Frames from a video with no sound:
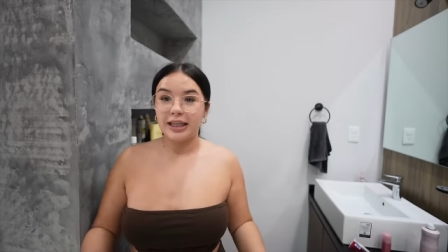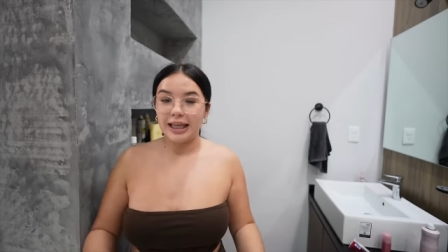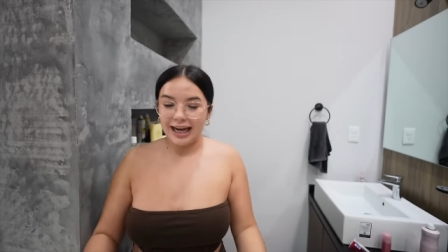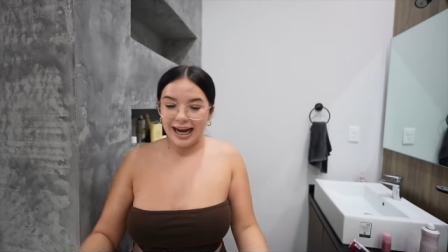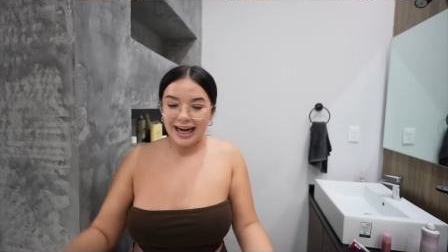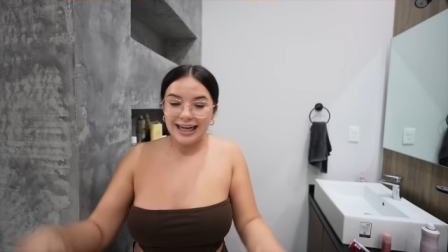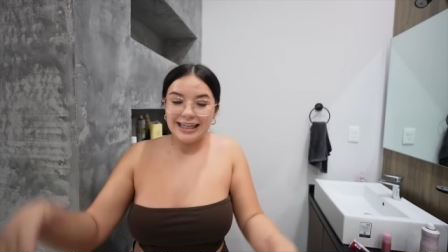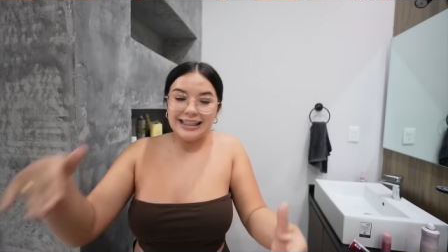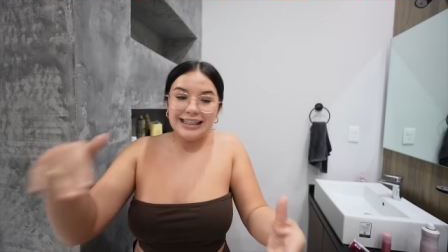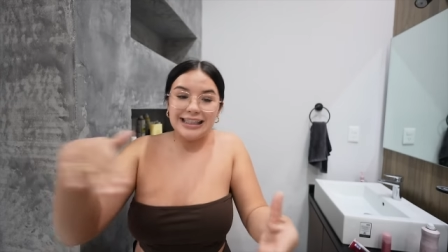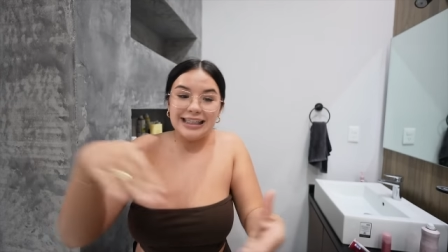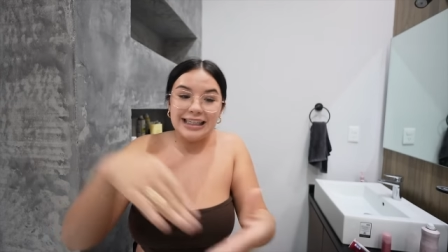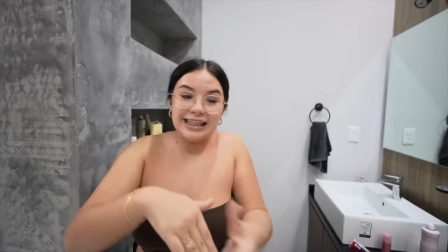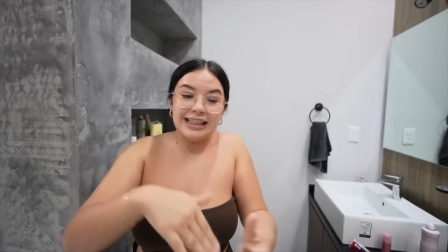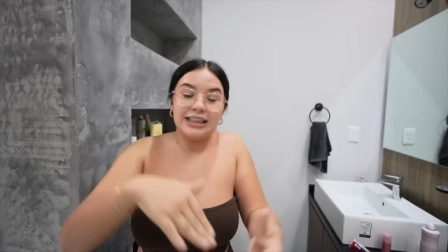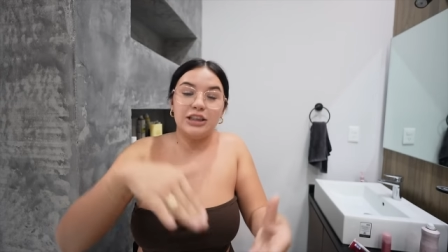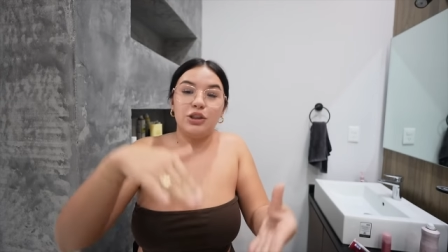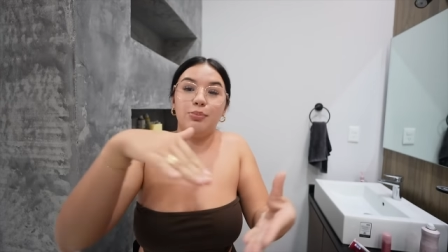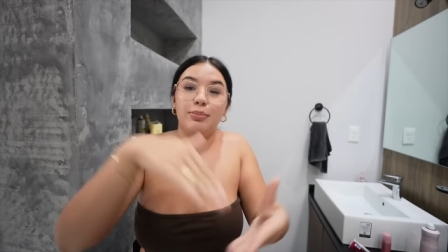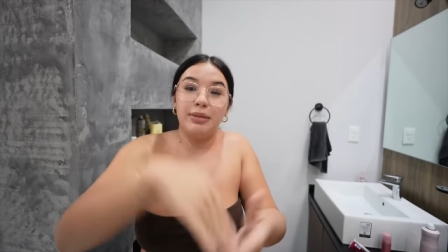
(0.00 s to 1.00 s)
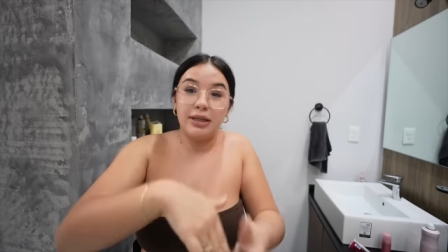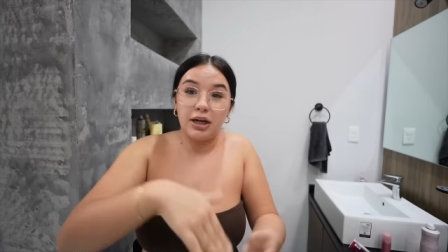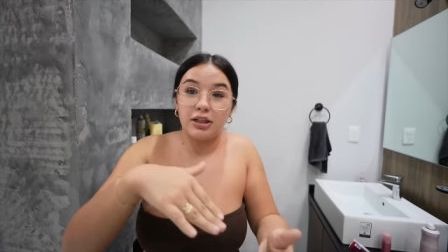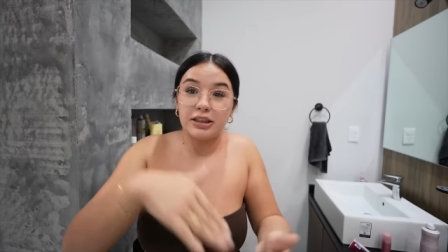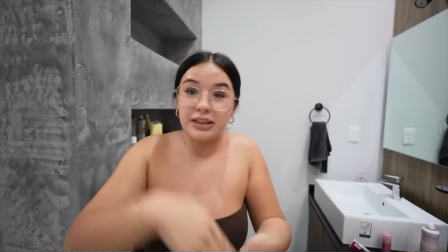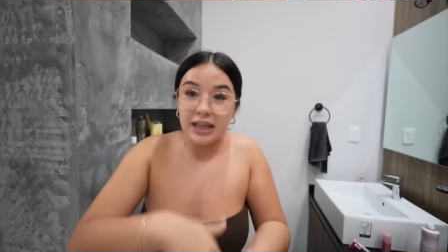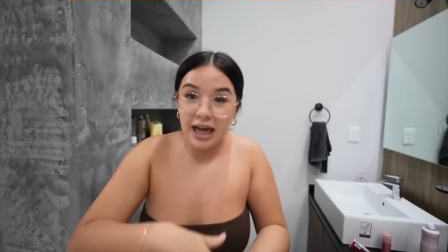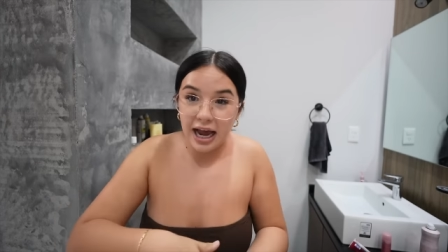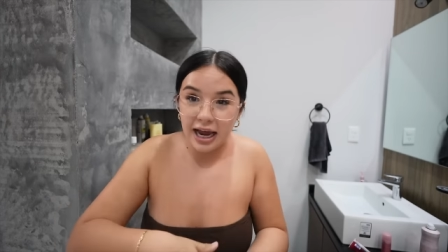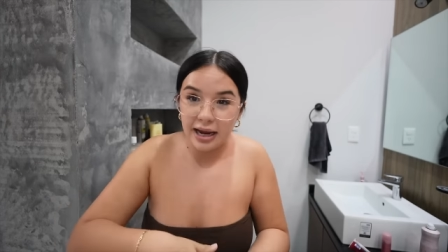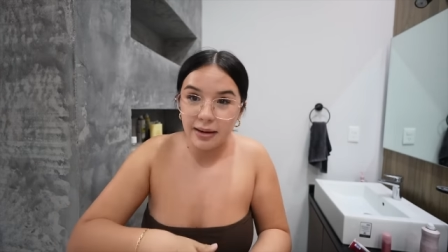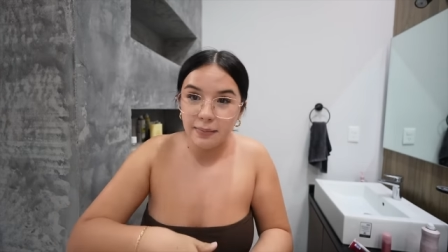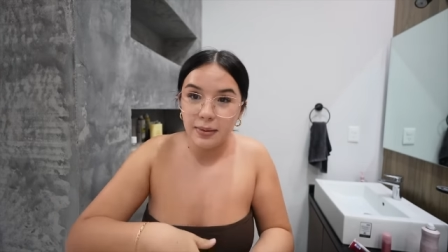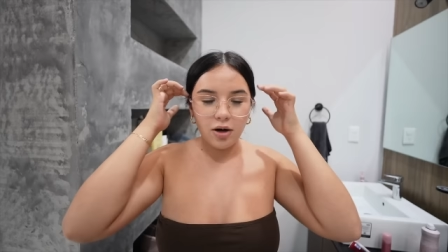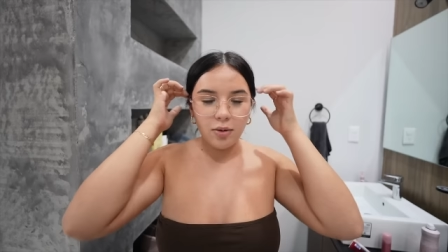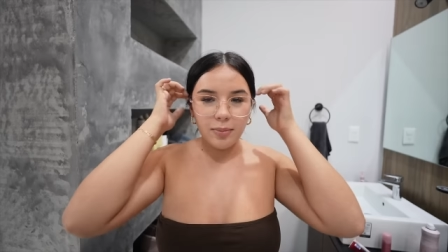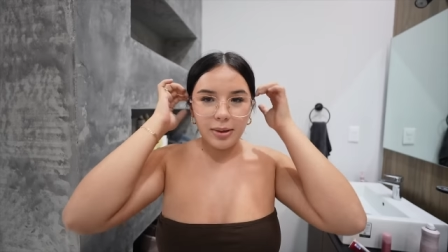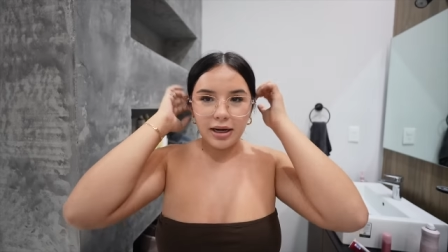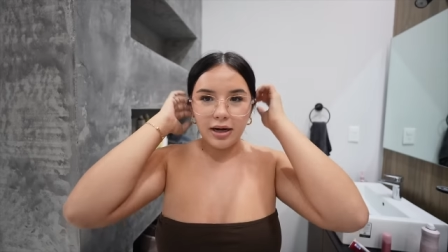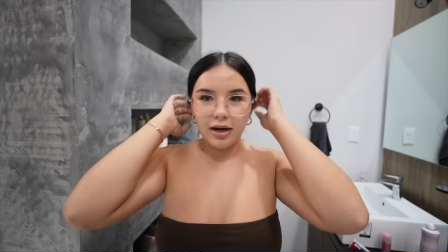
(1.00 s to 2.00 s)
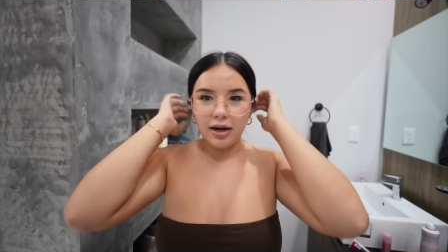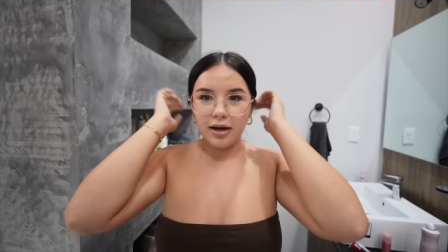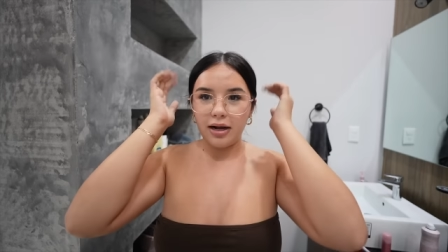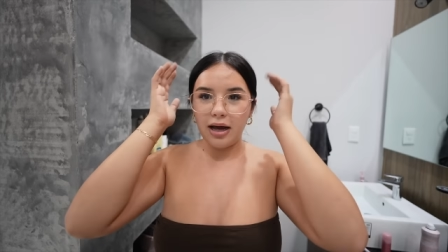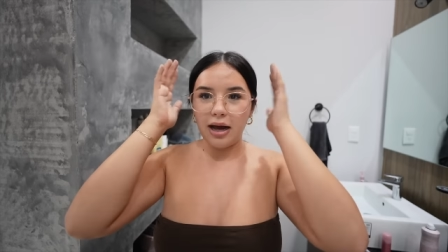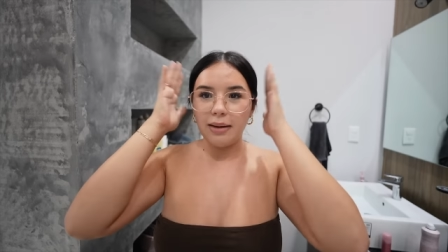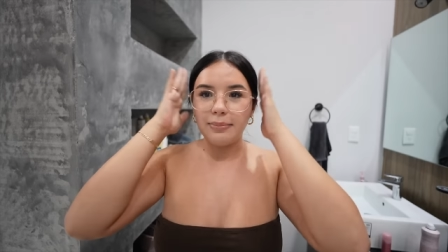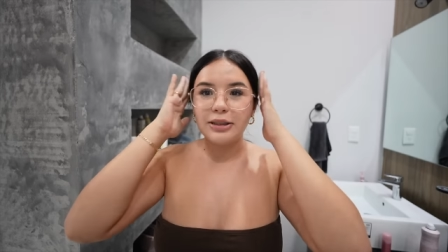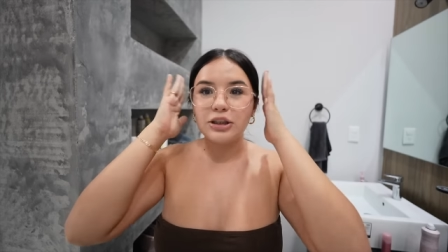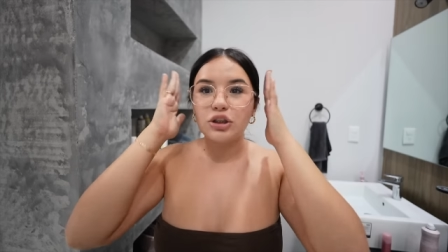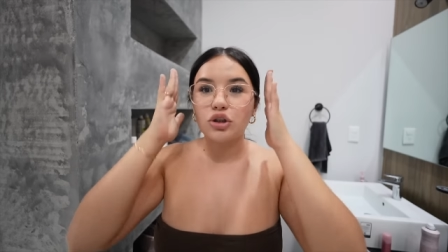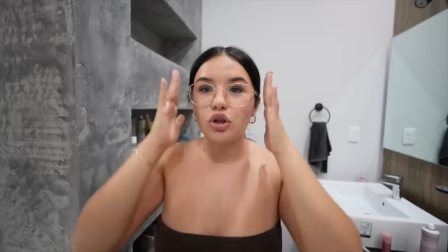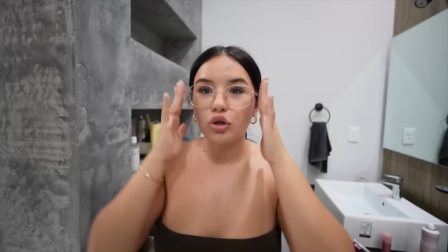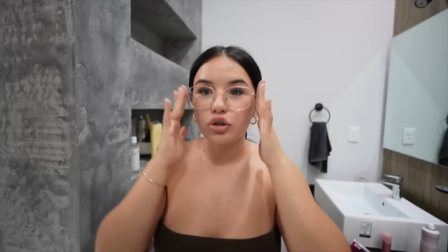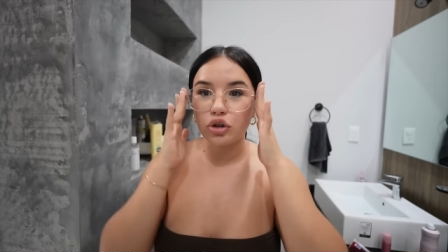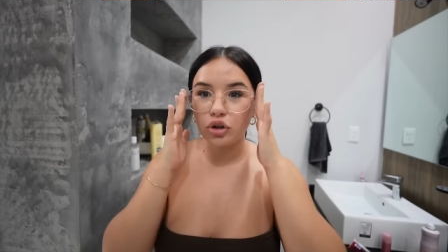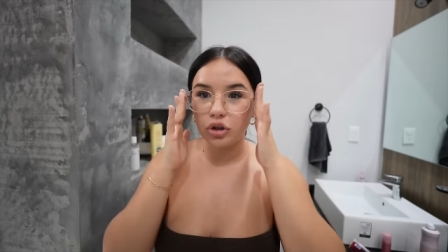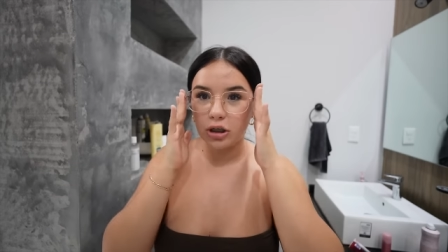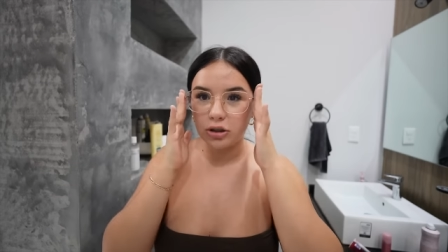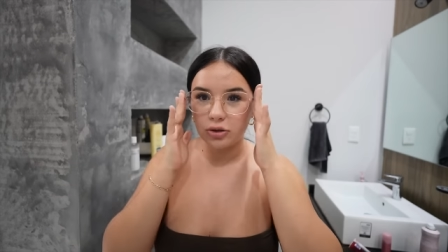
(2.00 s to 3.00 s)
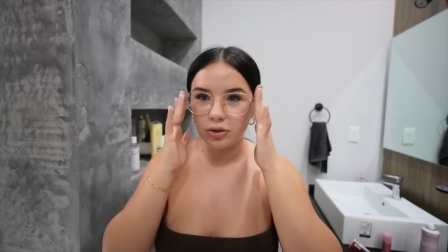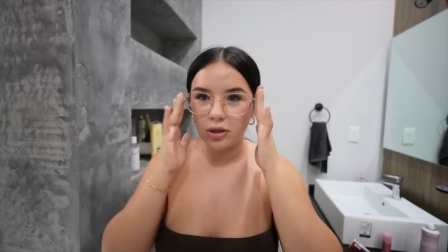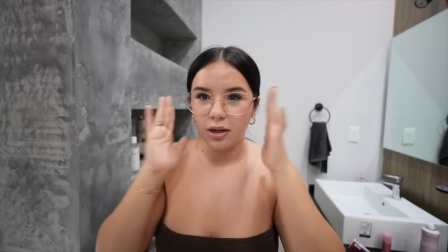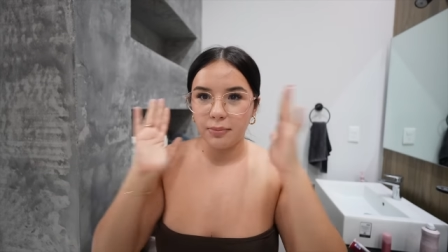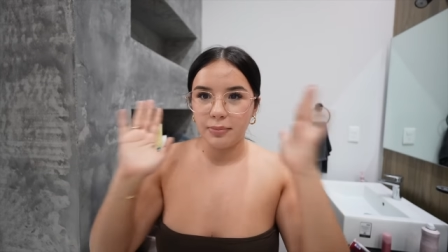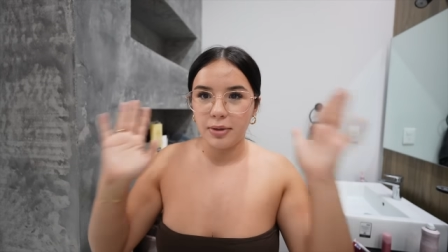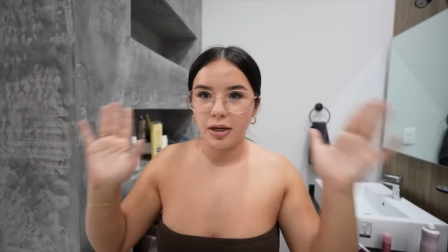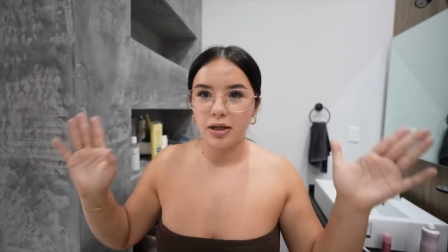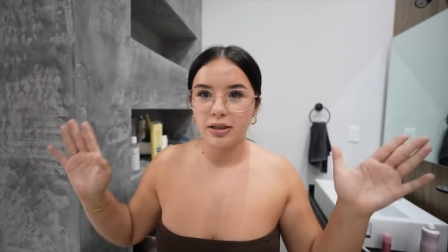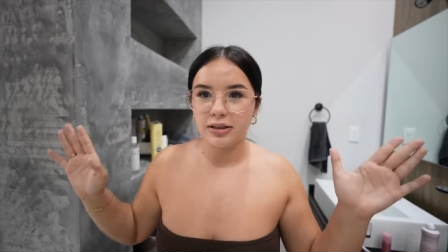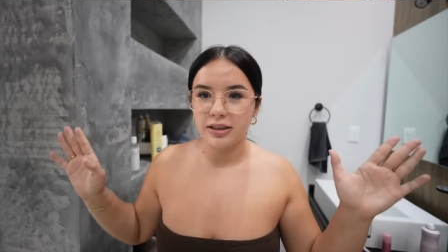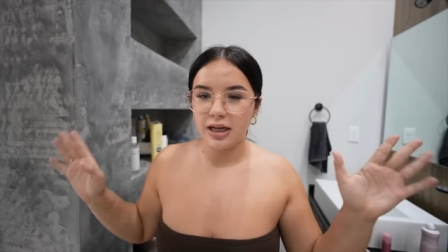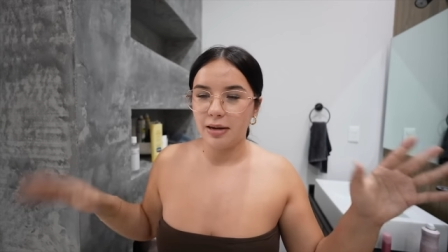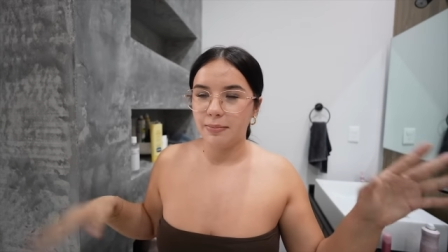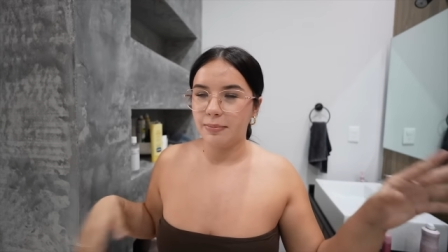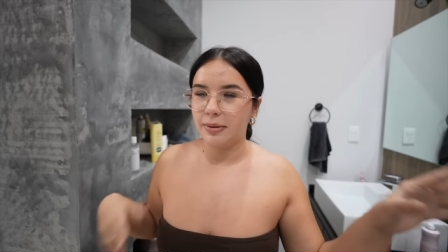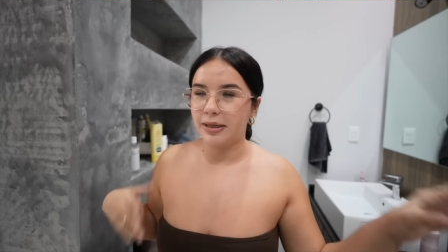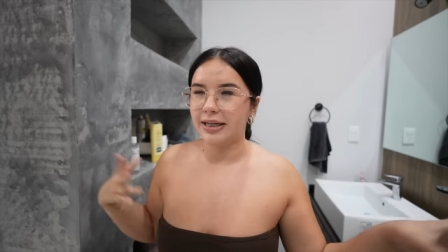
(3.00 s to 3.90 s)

Like I need to be on time. Oh my God, I'd be so stressed when I'm not on time.